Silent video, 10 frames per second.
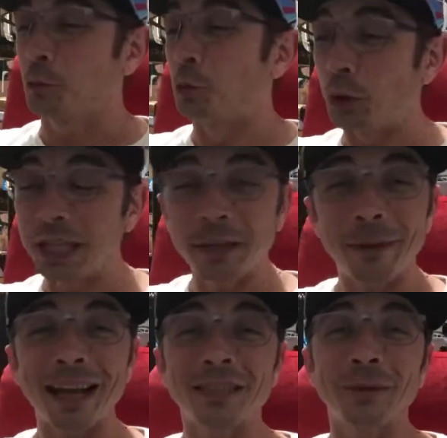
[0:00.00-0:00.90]
Winning
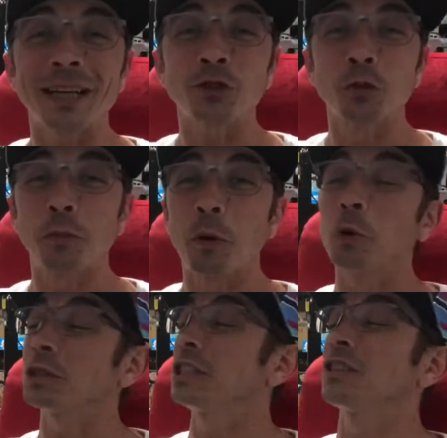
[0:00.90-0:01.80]
back-to-back Super
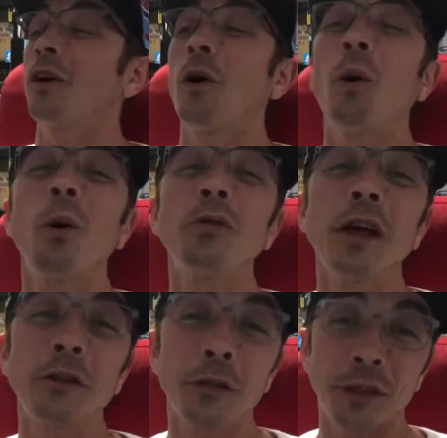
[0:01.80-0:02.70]
Bowls is a whole
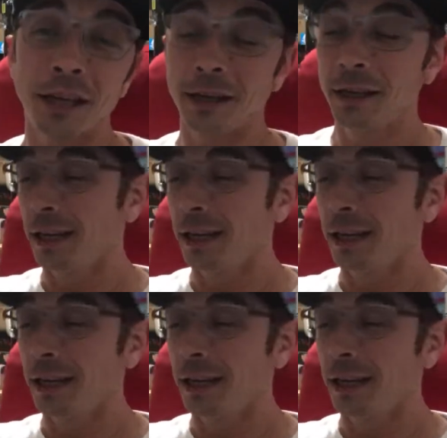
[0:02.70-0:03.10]
nother thing.